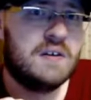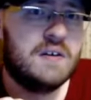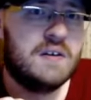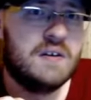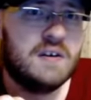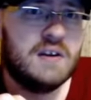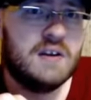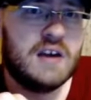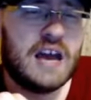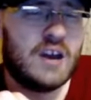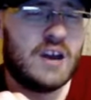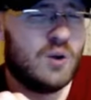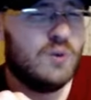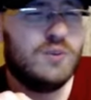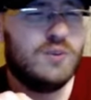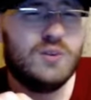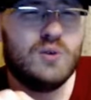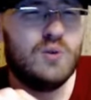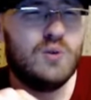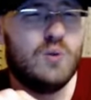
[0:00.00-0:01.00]
And also,
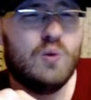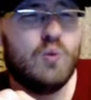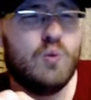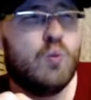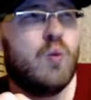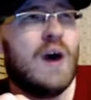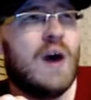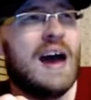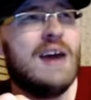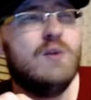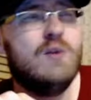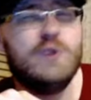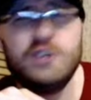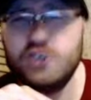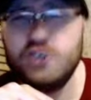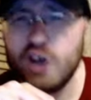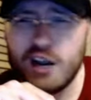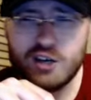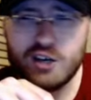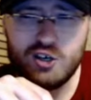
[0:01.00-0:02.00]
why would
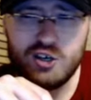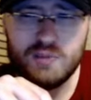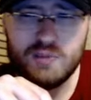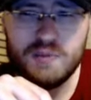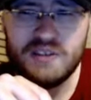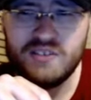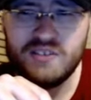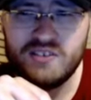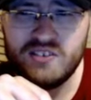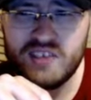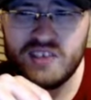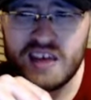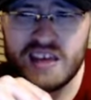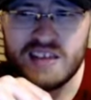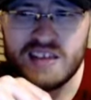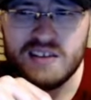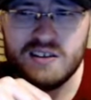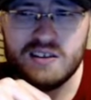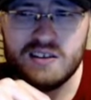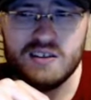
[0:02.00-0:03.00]
John Goodman
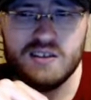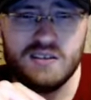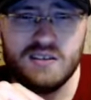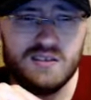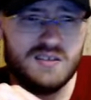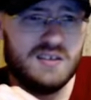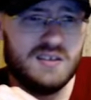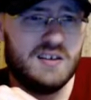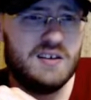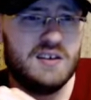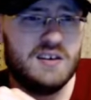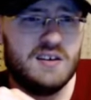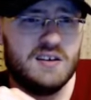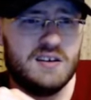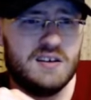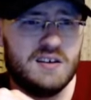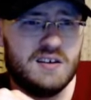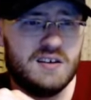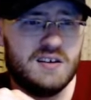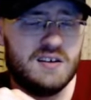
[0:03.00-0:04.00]
send...
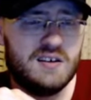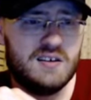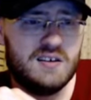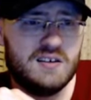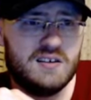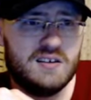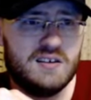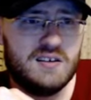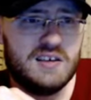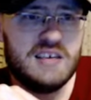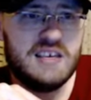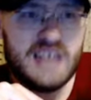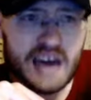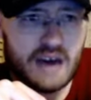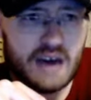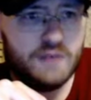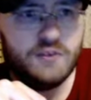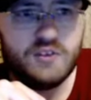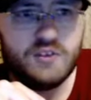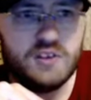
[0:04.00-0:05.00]
He
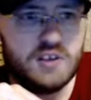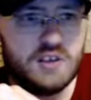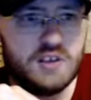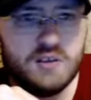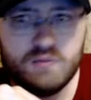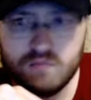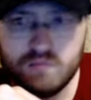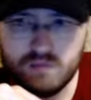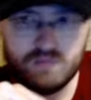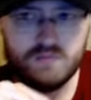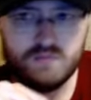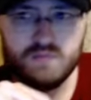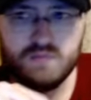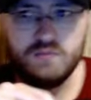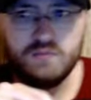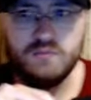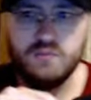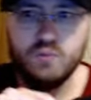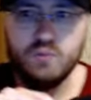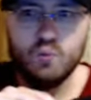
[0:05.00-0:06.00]
obviously would